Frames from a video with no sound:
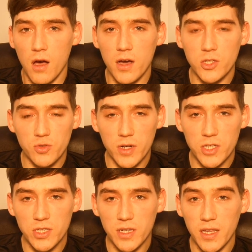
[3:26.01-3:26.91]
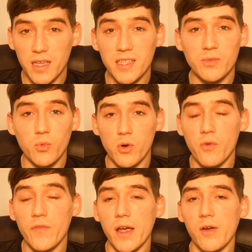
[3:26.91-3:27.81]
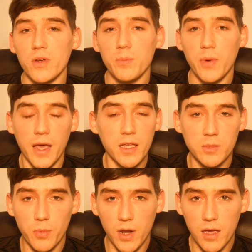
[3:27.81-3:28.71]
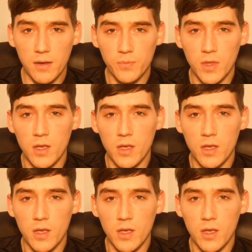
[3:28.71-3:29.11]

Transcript: hydration needs will vary player to player